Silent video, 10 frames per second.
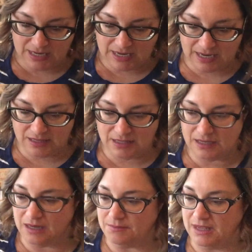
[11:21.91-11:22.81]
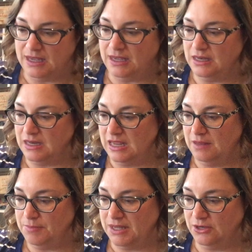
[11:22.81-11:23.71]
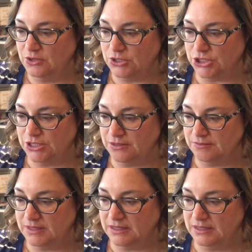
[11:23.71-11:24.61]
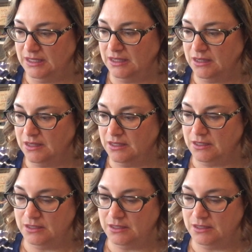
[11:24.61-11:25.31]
And then I made a pin cushion, a needle.